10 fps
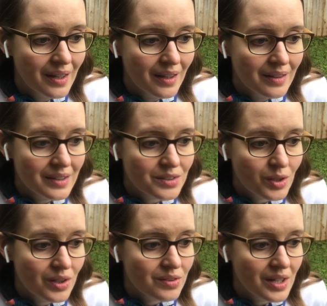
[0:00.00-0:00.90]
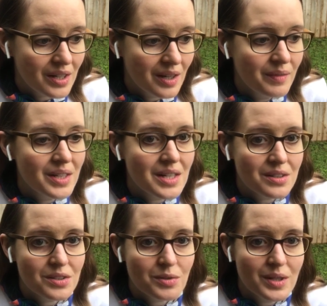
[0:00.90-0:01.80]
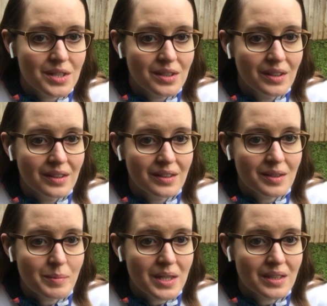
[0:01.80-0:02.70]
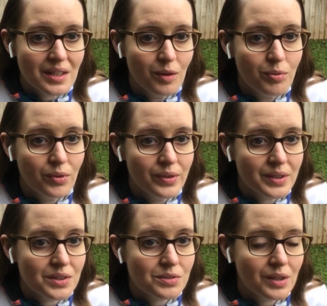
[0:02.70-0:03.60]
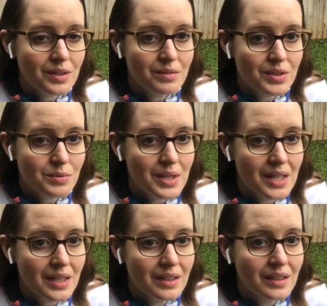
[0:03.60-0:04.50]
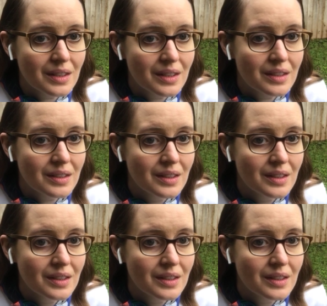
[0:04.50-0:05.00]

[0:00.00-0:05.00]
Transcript: like try to come at each situation to be as helpful and constructive as we can. And